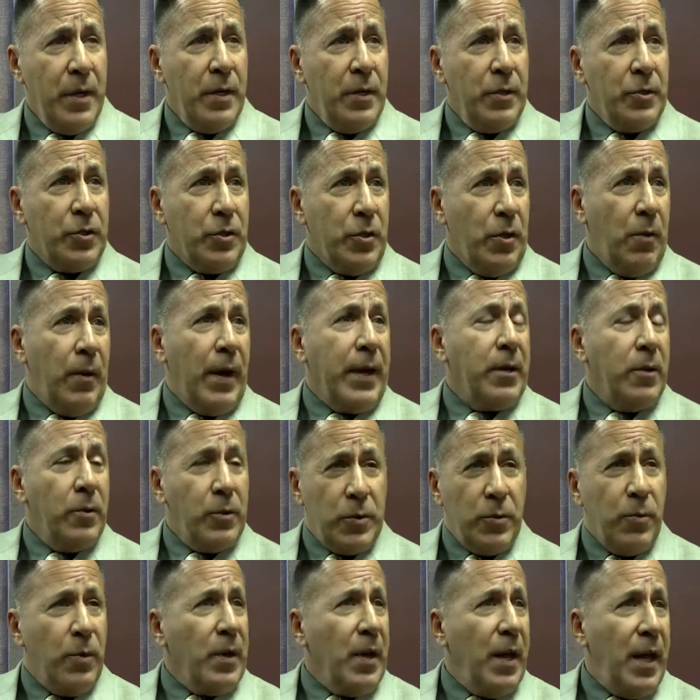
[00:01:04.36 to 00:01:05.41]
So I go
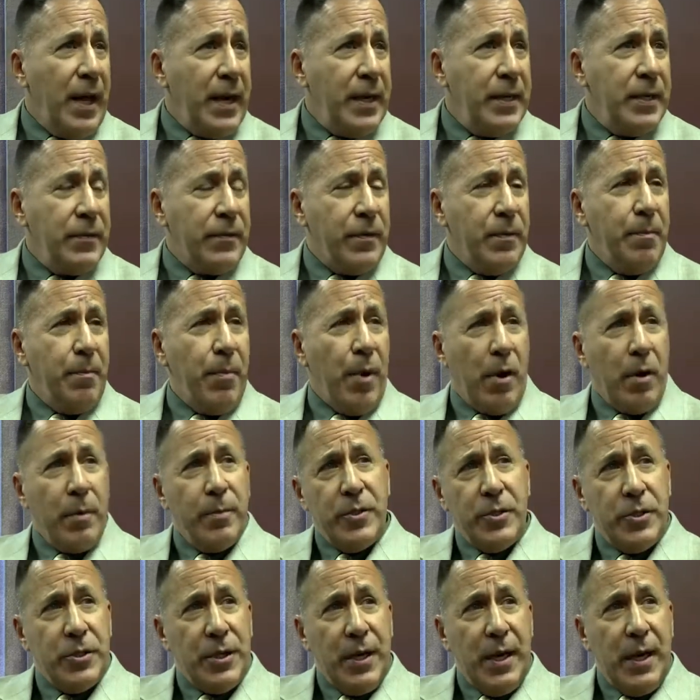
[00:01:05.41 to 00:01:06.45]
to a lot of different
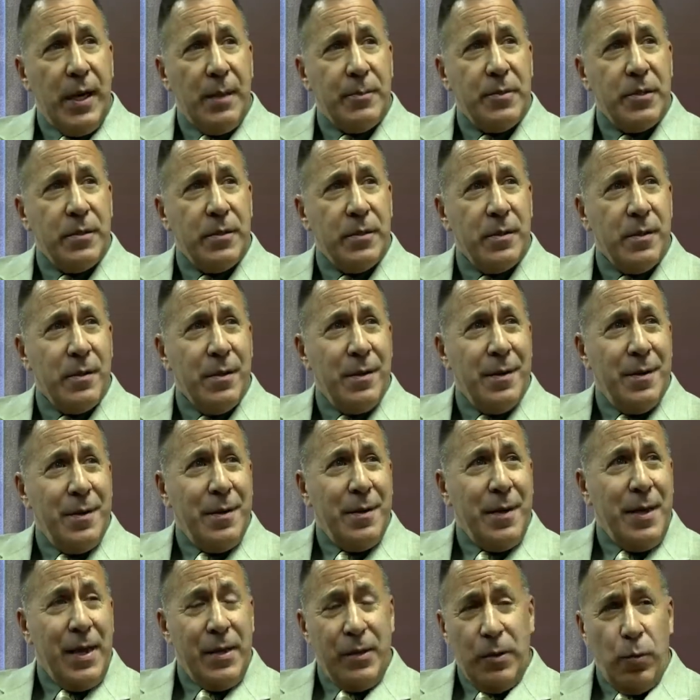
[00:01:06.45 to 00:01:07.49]
barbershops,
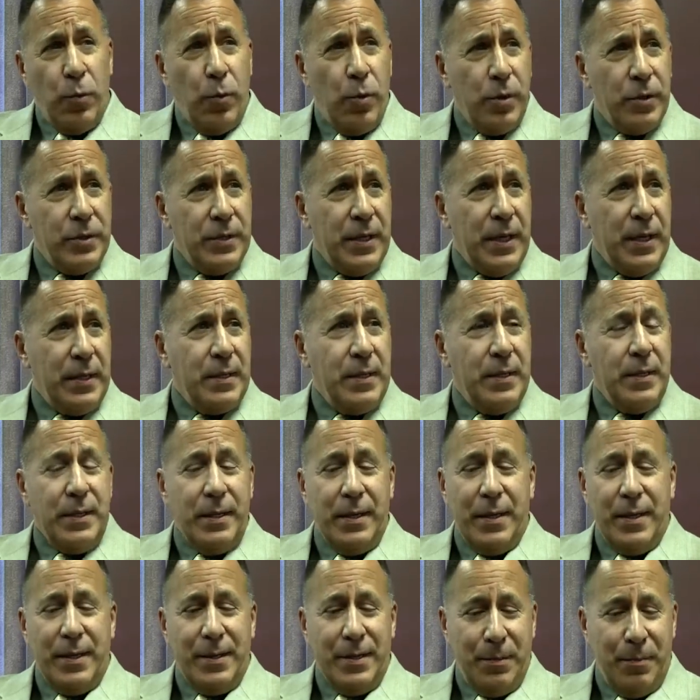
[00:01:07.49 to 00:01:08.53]
and the words that
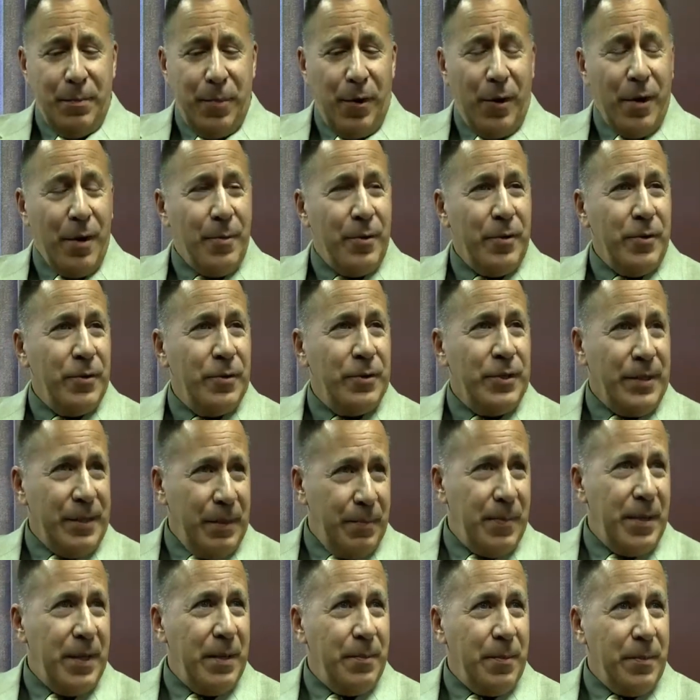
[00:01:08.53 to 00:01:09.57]
the barbers and the
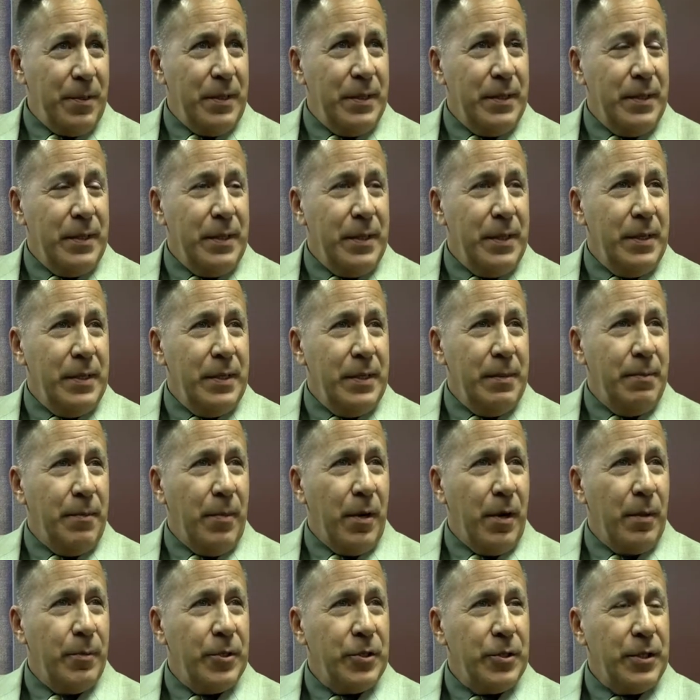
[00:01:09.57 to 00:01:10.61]
people in the
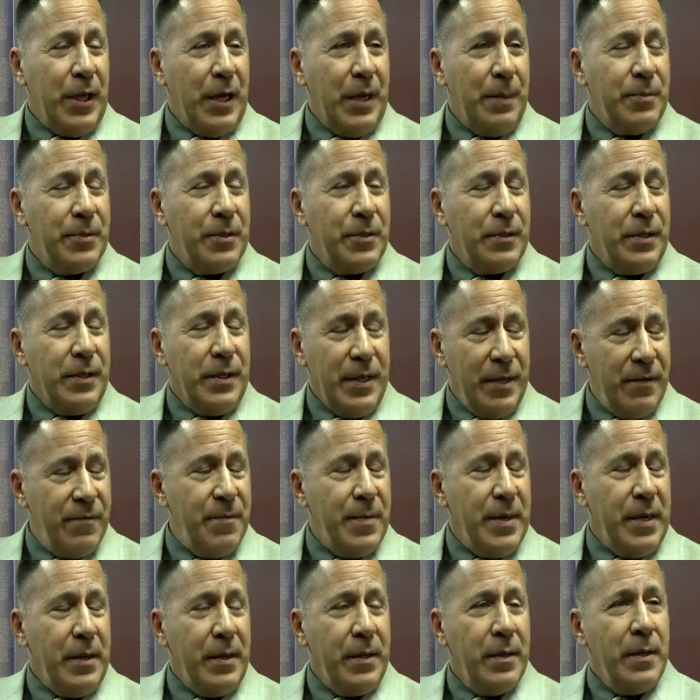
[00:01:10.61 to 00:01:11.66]
barbershops give
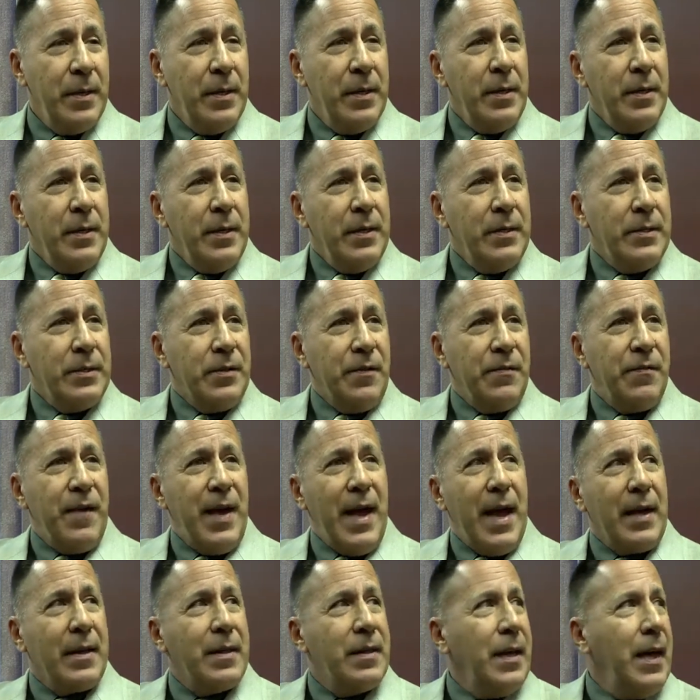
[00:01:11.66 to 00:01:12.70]
me is the
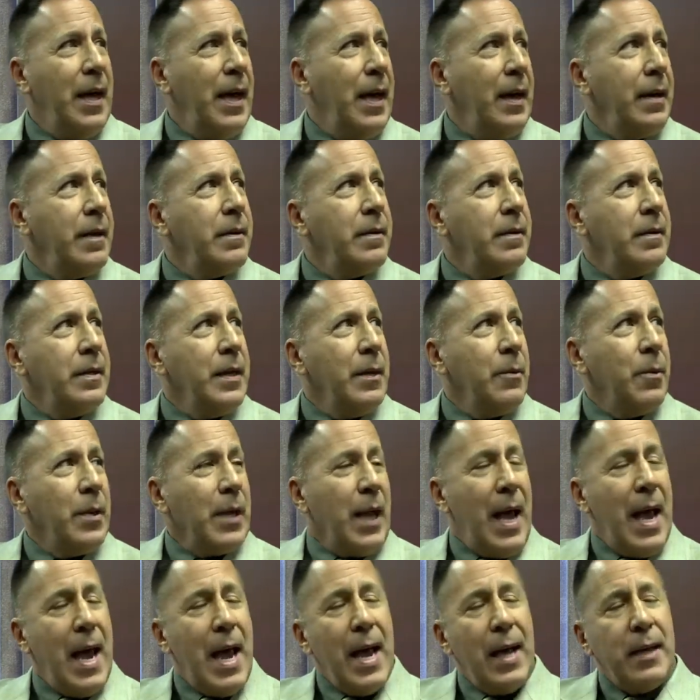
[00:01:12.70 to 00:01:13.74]
fact that they
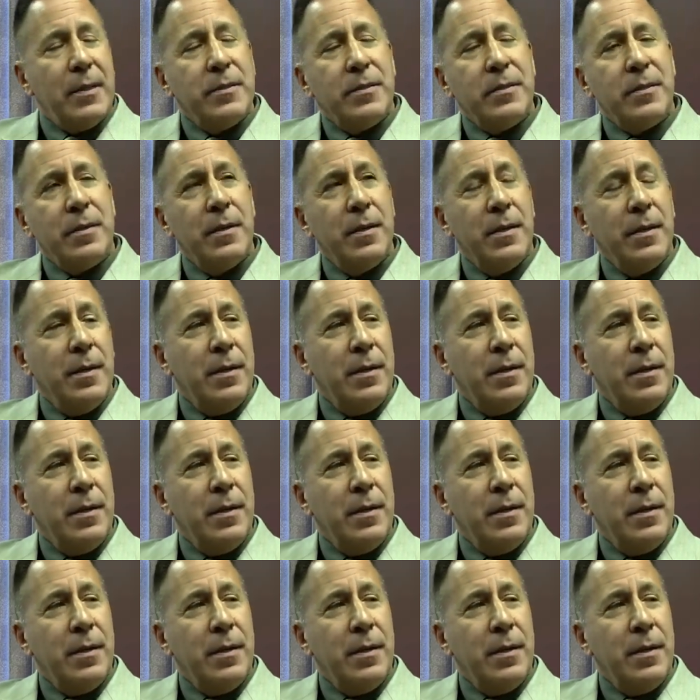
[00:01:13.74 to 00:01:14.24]
will ask,